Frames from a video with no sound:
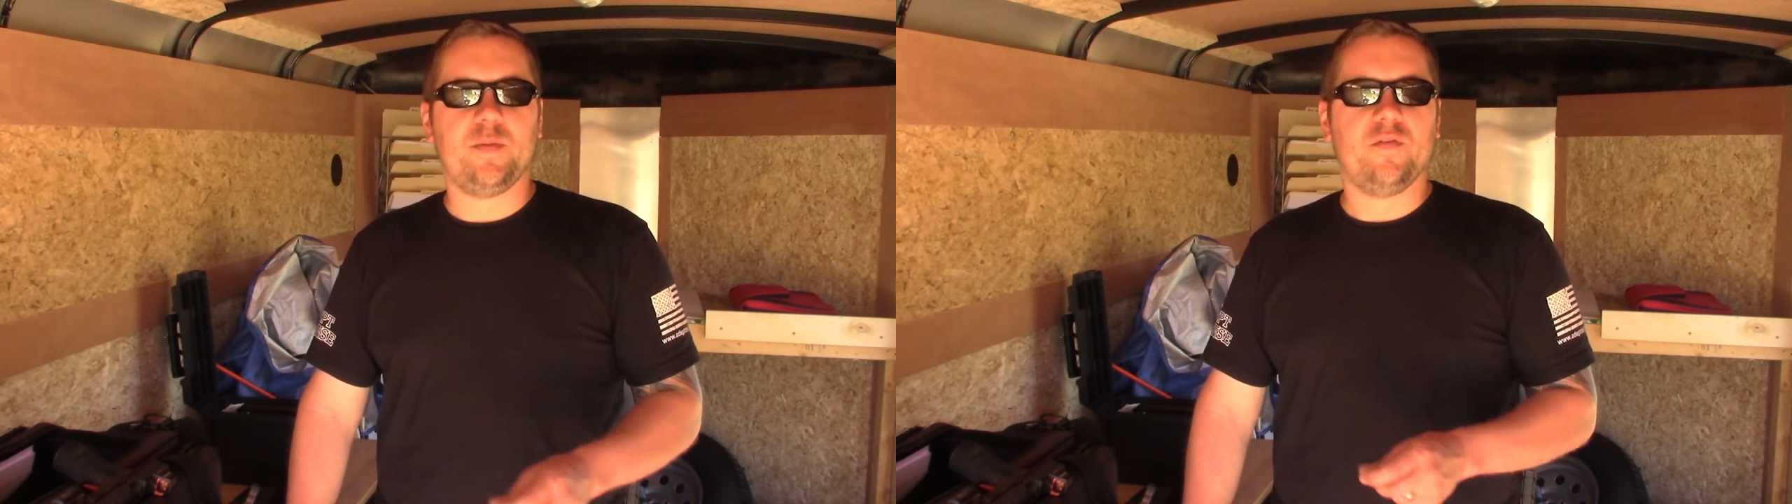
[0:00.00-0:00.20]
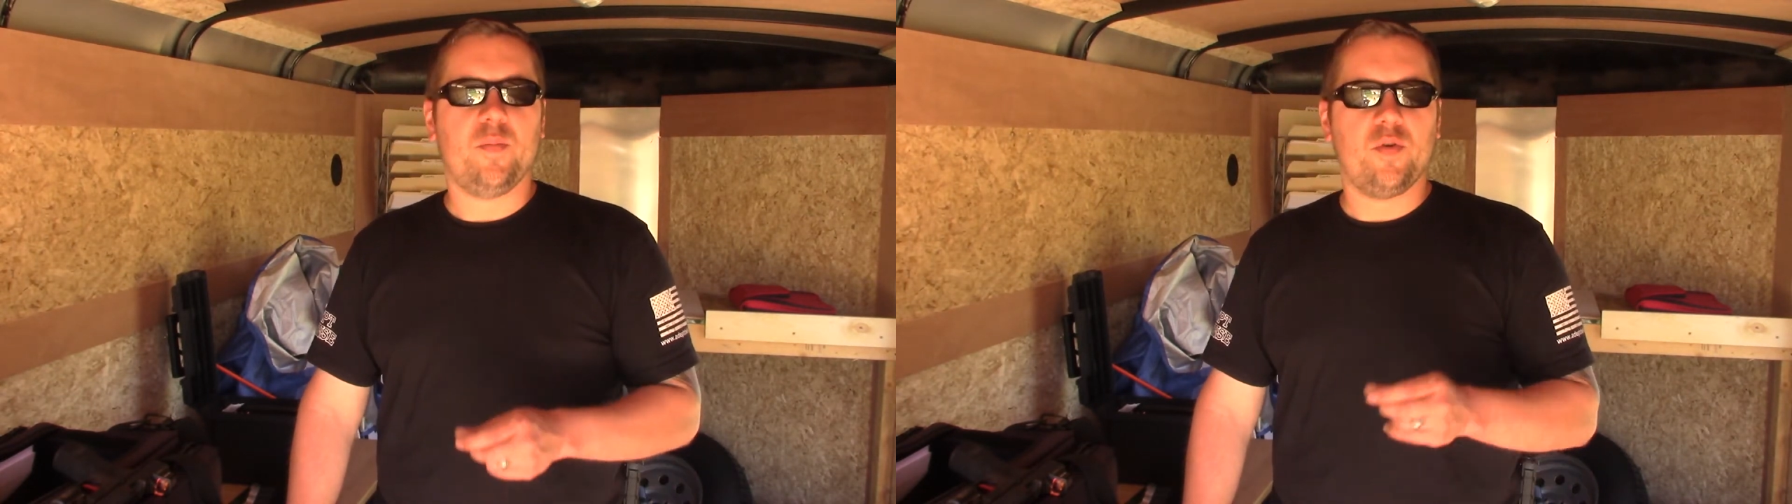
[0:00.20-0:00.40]

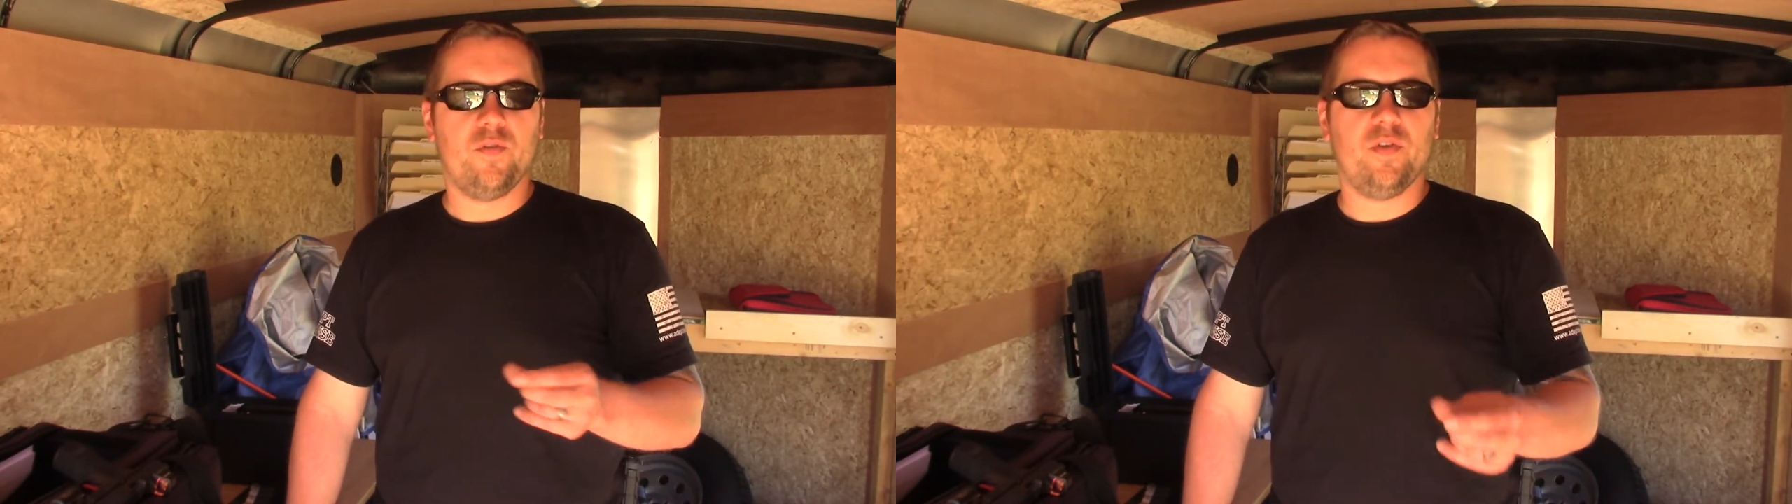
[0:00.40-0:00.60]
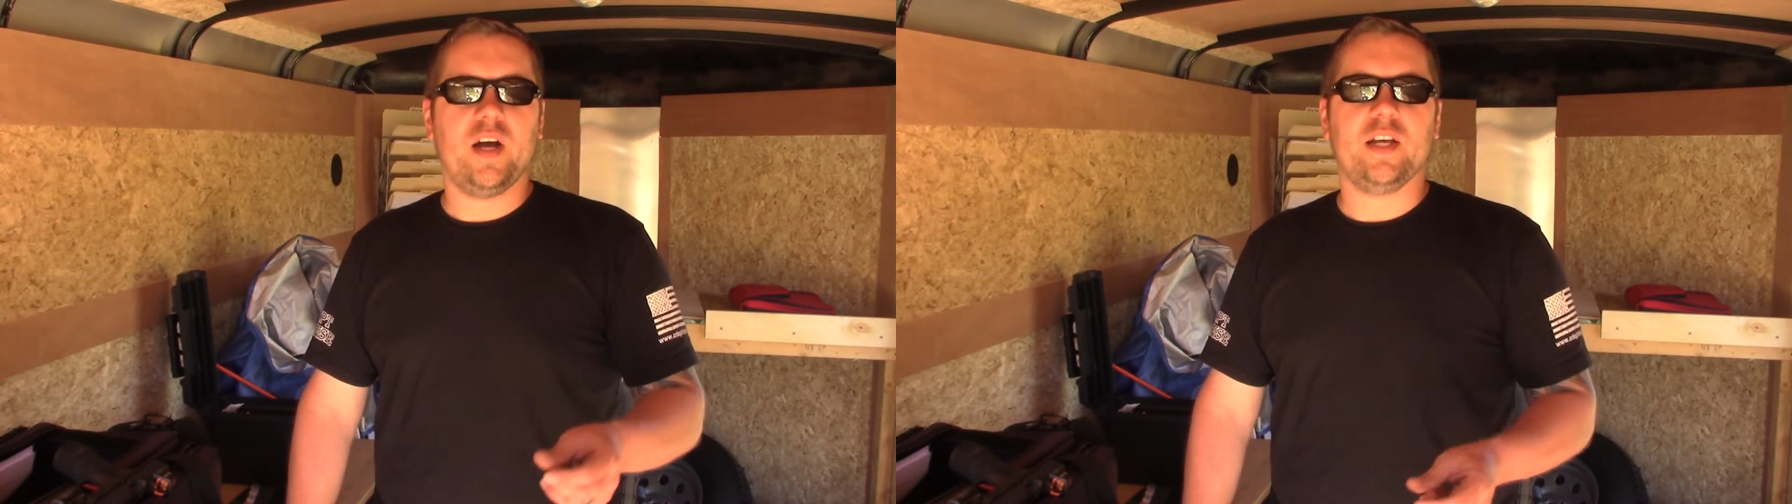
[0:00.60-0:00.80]
of
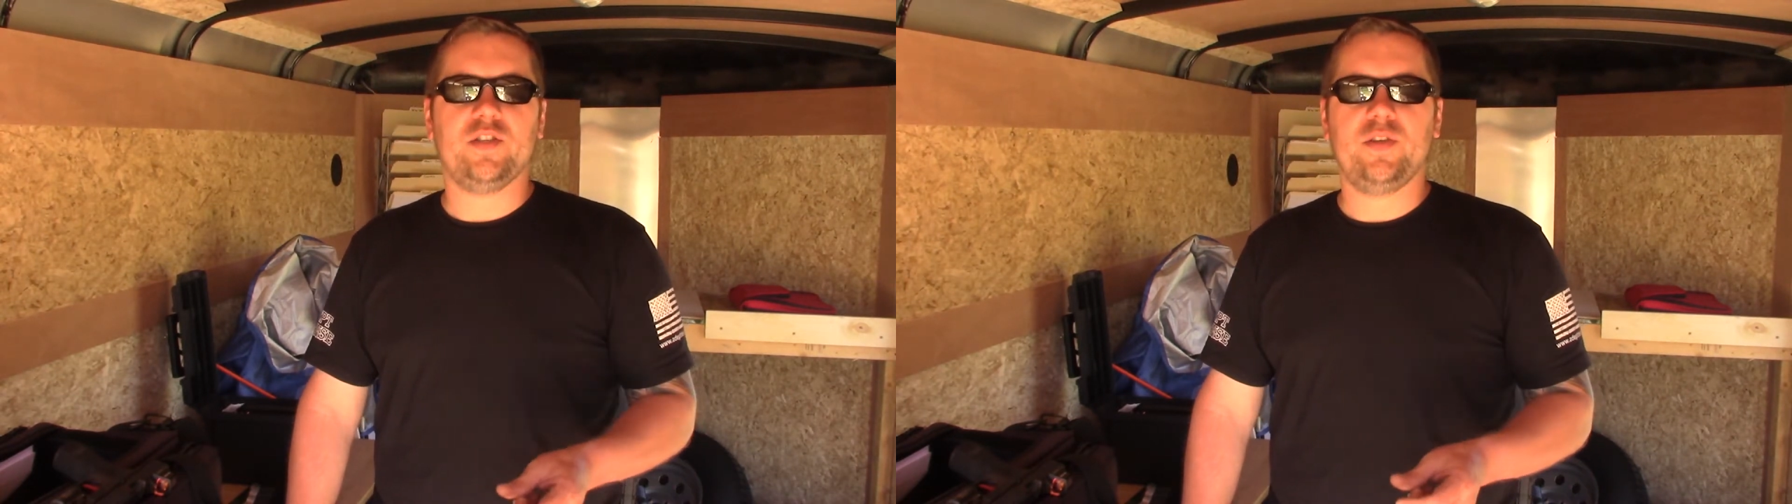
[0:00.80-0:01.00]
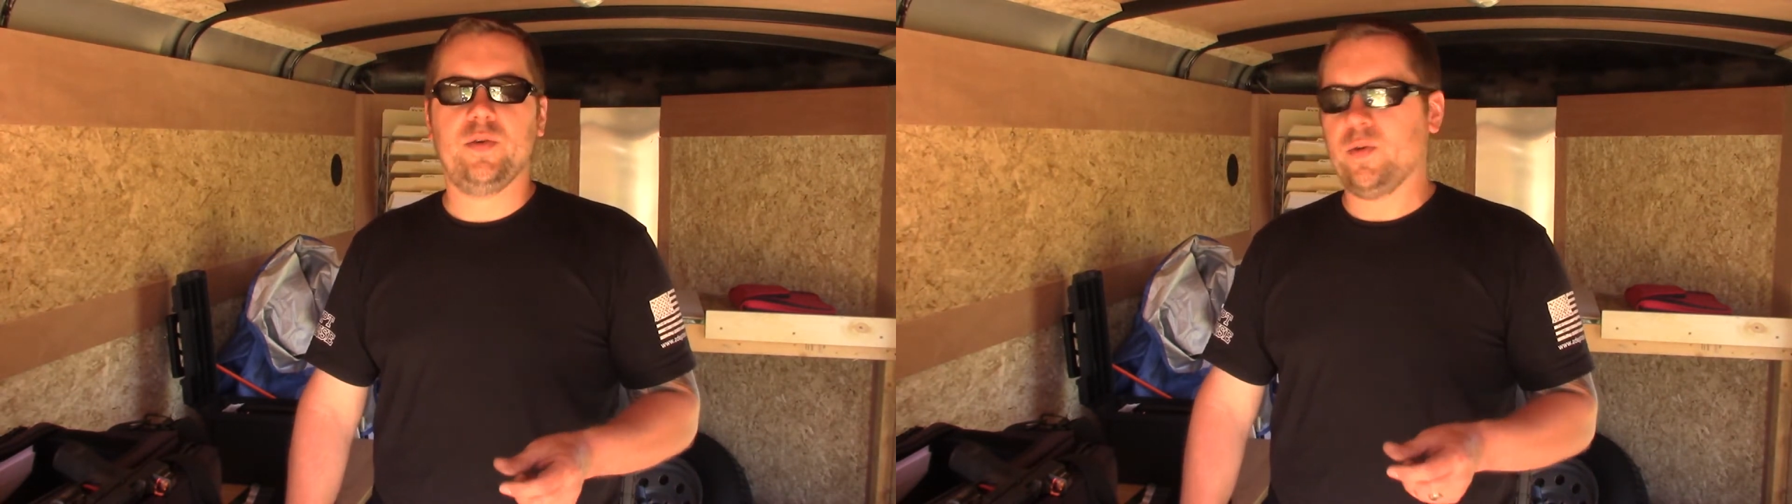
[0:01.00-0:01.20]
approval on it too,